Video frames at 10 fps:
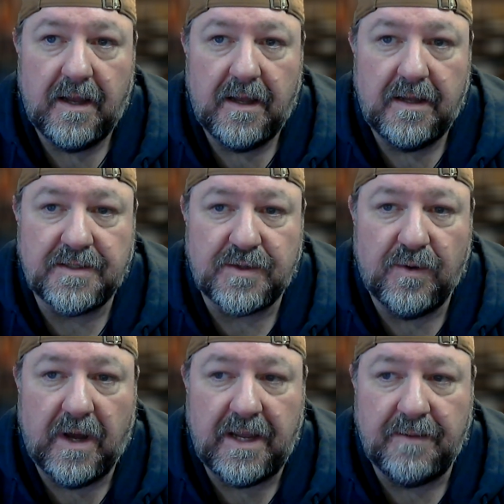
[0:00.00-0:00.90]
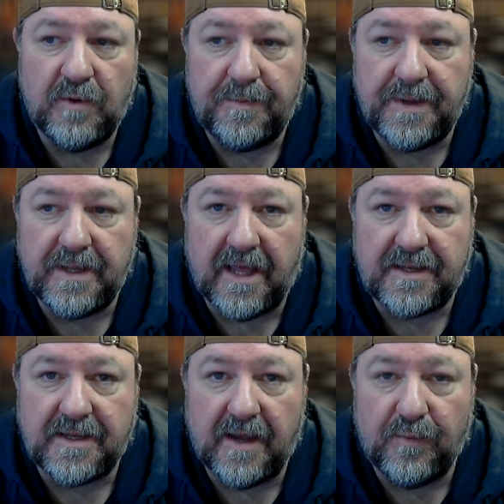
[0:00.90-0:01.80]
And so I am hoping
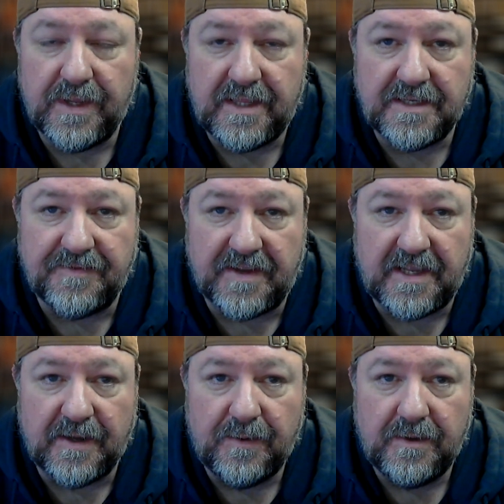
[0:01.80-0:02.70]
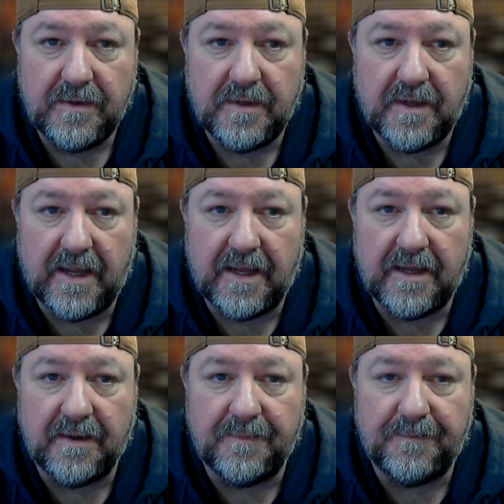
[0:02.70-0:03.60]
that with this video
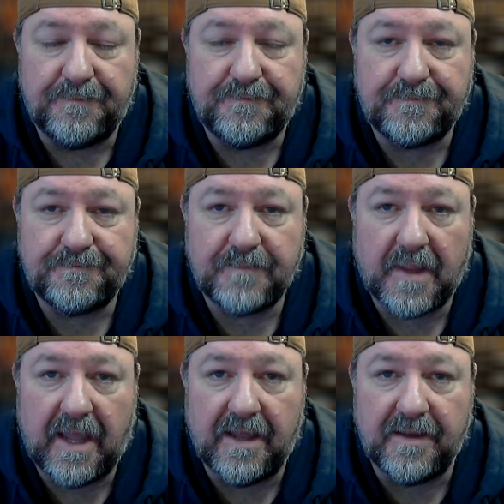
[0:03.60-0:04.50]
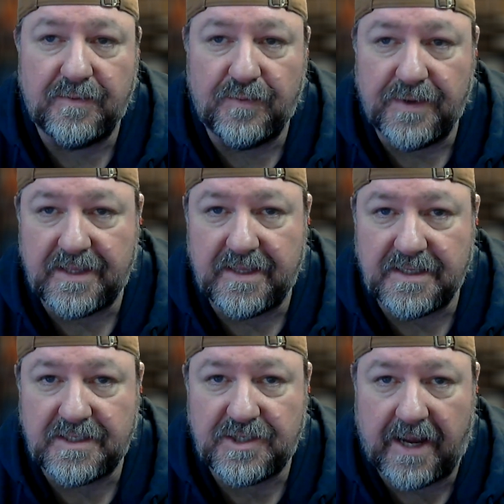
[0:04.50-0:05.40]
and with
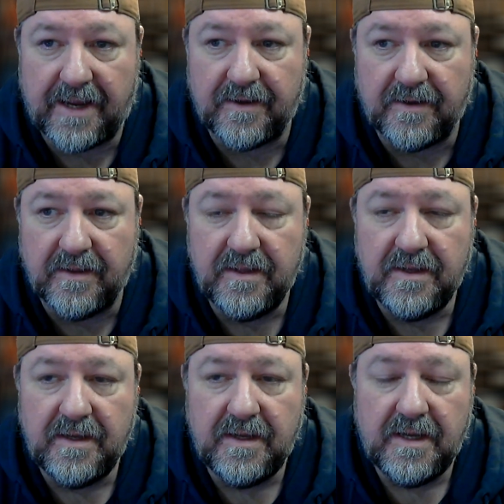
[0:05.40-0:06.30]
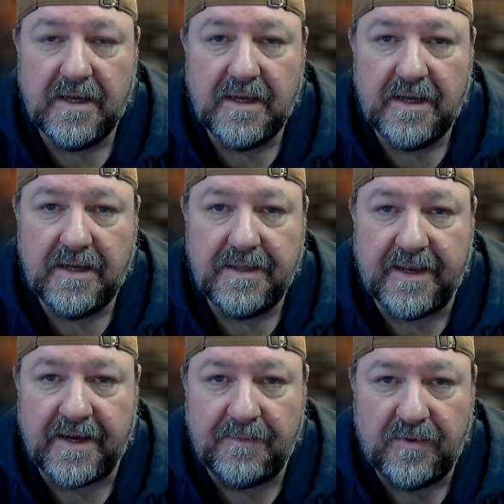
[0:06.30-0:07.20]
this channel, that
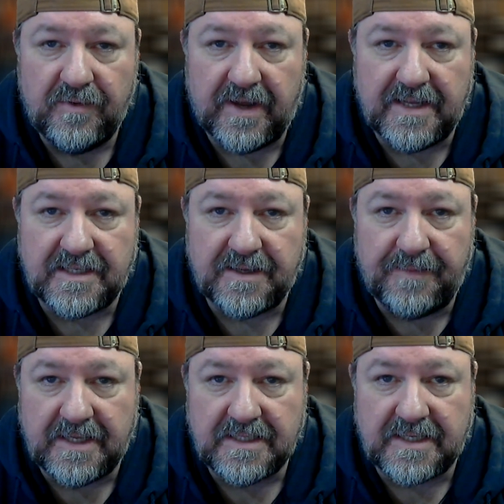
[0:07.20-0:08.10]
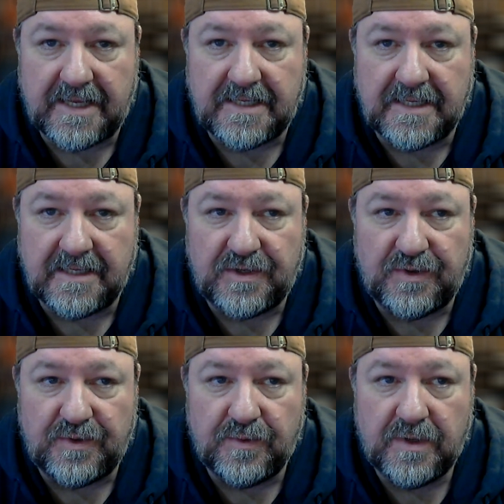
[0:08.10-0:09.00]
I can provide some insight
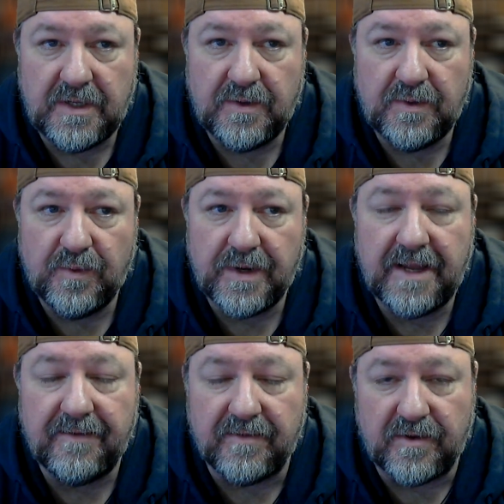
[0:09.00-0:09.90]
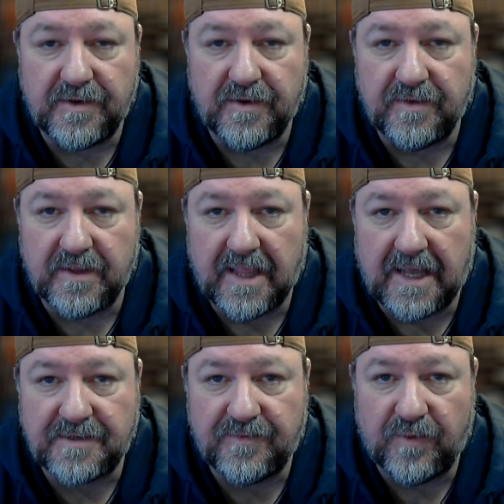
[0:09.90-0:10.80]
into what I have learned over the
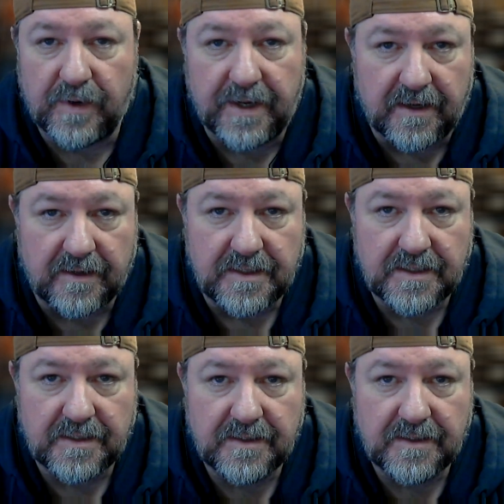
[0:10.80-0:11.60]
last 4 years,